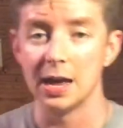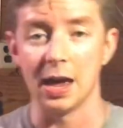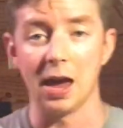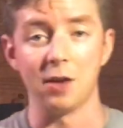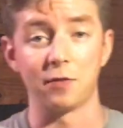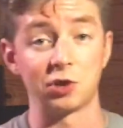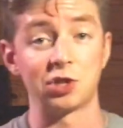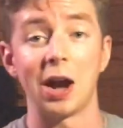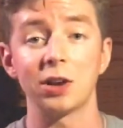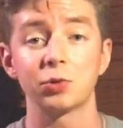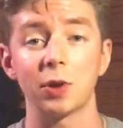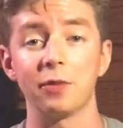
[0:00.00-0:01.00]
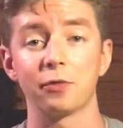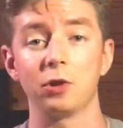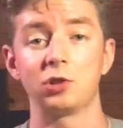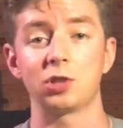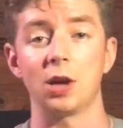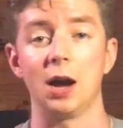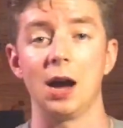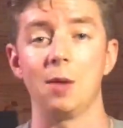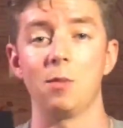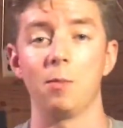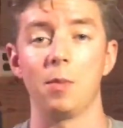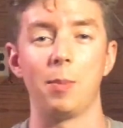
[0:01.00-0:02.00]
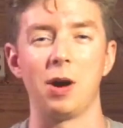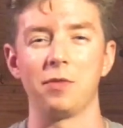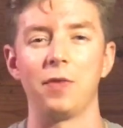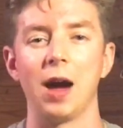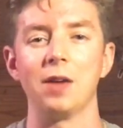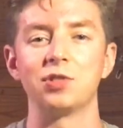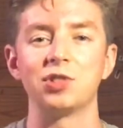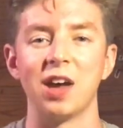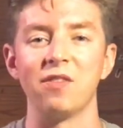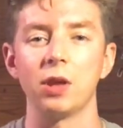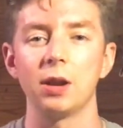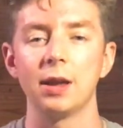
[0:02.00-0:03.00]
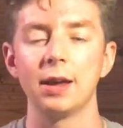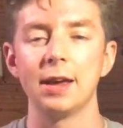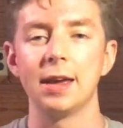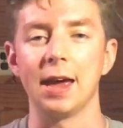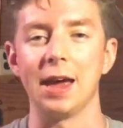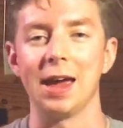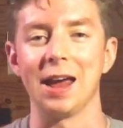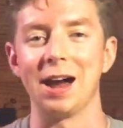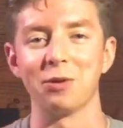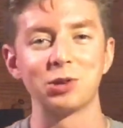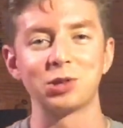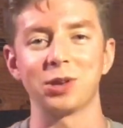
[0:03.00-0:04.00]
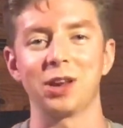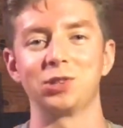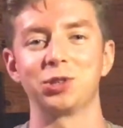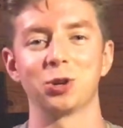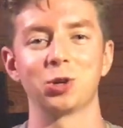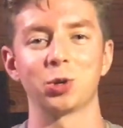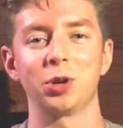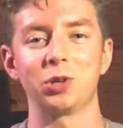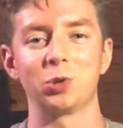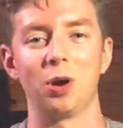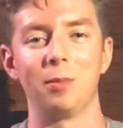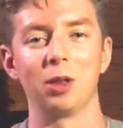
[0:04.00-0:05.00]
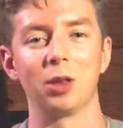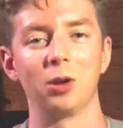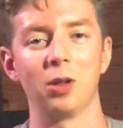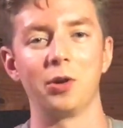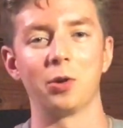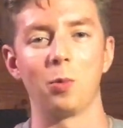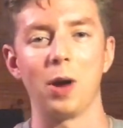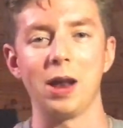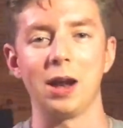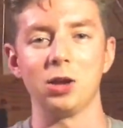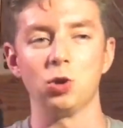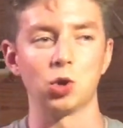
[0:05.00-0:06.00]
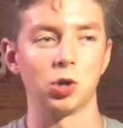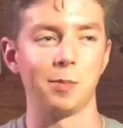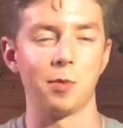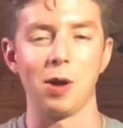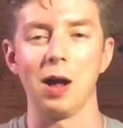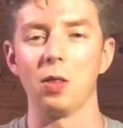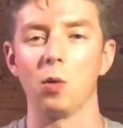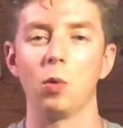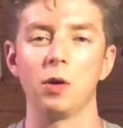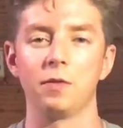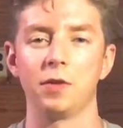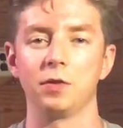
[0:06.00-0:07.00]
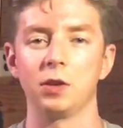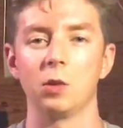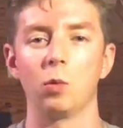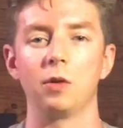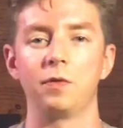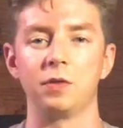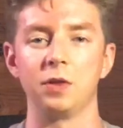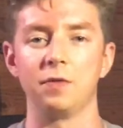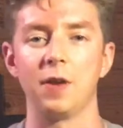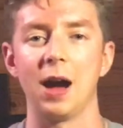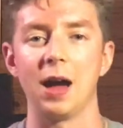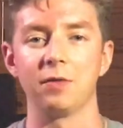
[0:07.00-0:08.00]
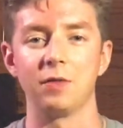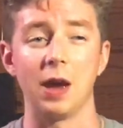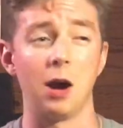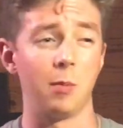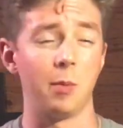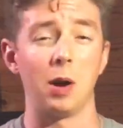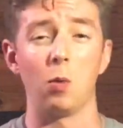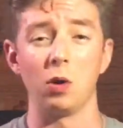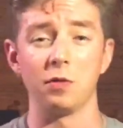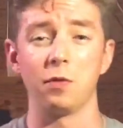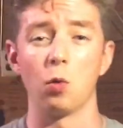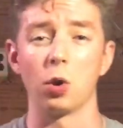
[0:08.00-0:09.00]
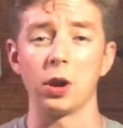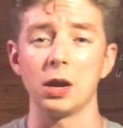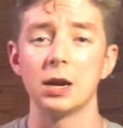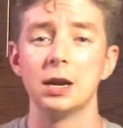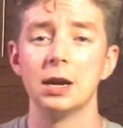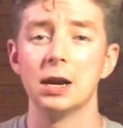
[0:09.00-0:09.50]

And for size reference, I'm about 5'7", and I recently had surgery, so I'm a little underweight. I usually am around the 150 to 155. Now I'm about 140.